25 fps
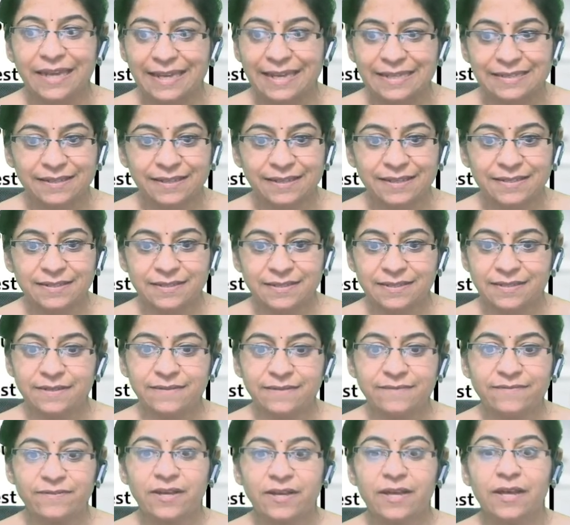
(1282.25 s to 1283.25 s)

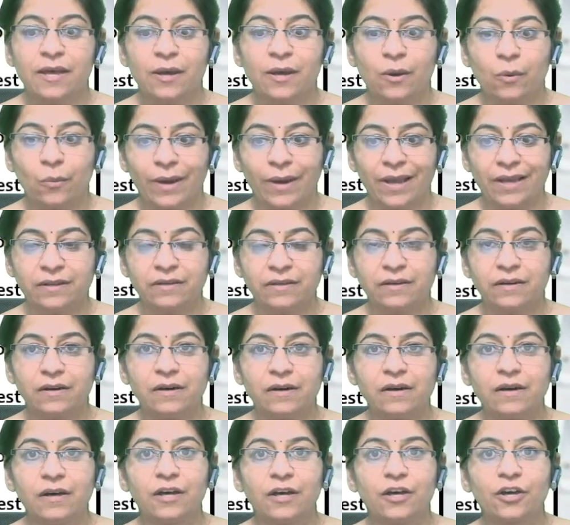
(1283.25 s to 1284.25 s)
Insensitive,
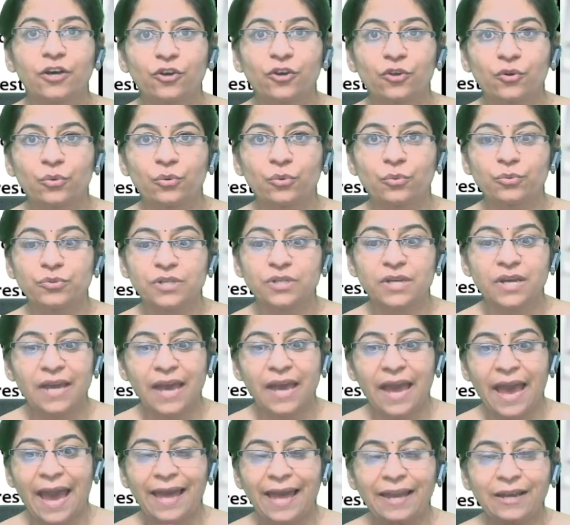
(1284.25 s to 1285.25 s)
vulgar, crude.
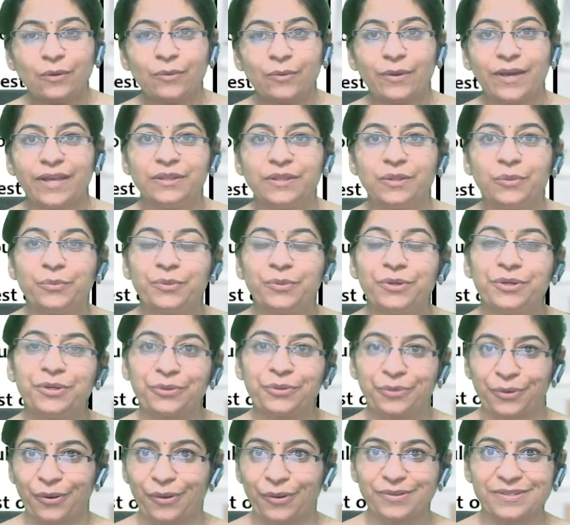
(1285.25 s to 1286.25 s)
And look at the word
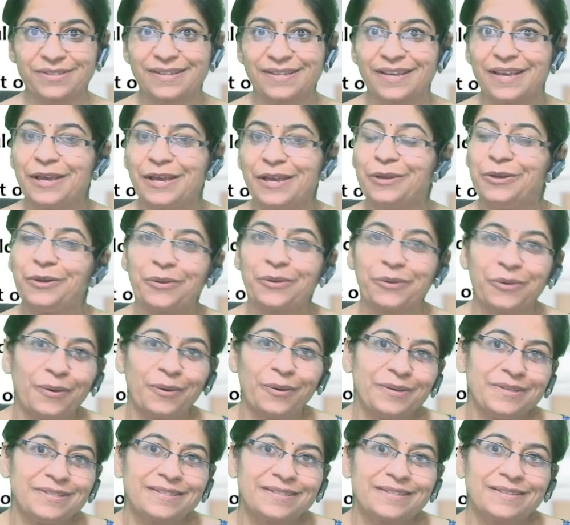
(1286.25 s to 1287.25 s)
cross. Now,
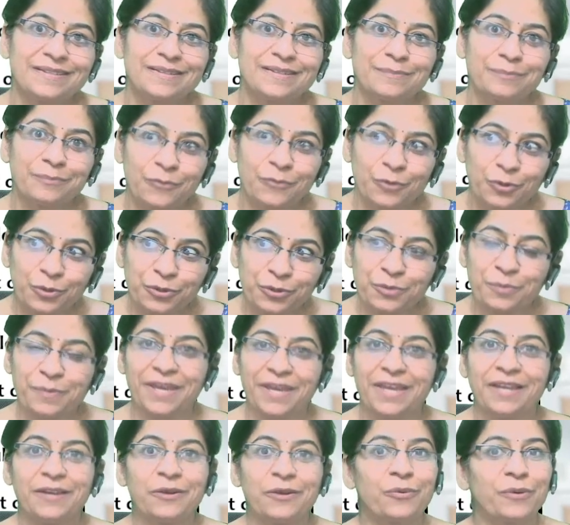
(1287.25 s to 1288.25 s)
cross could
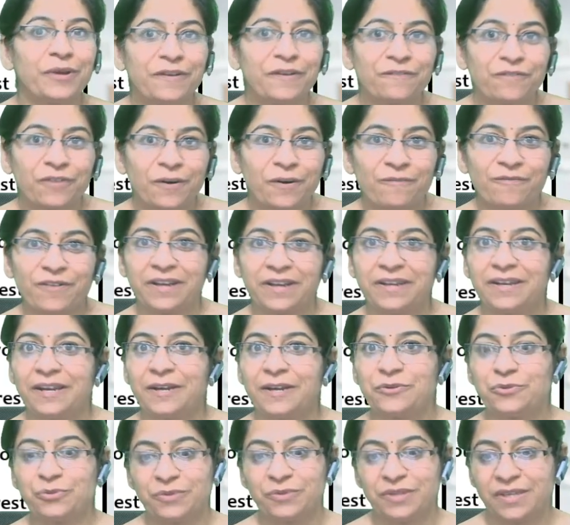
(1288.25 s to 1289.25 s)
mean going from one
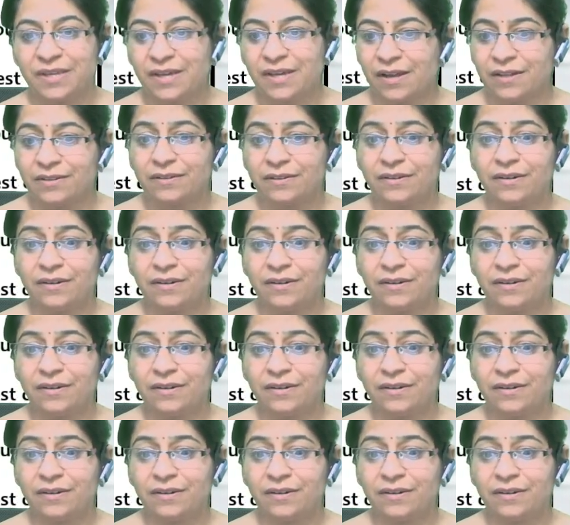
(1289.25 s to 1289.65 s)
end to the other.